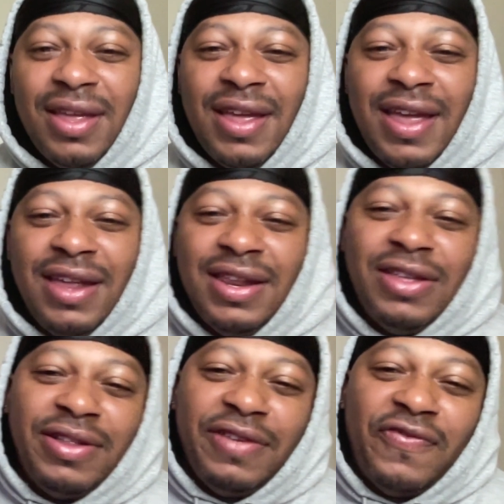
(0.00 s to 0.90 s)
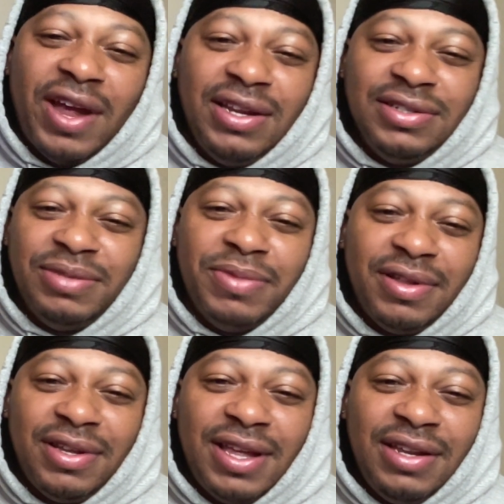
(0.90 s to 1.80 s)
they fighting some
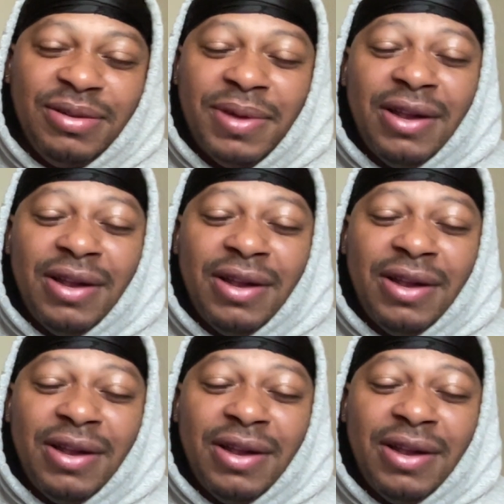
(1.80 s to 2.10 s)
other kingdom. I